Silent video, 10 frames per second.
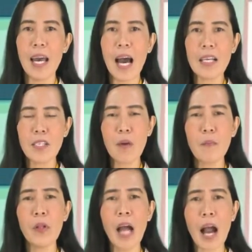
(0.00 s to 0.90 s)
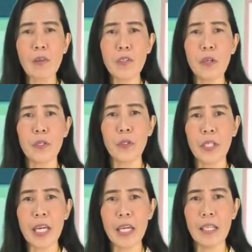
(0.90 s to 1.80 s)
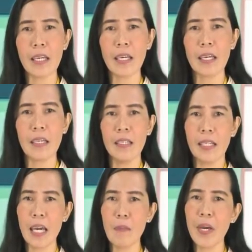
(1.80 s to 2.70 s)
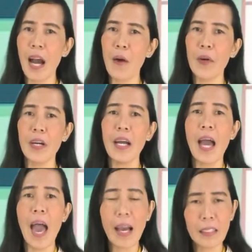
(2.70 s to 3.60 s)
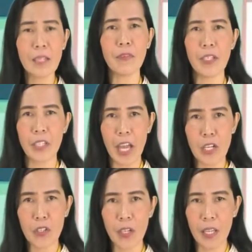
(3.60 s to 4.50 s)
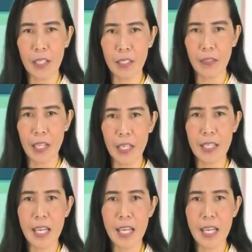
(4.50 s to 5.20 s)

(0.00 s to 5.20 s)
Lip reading: A simple household routine can be our active recreational activities,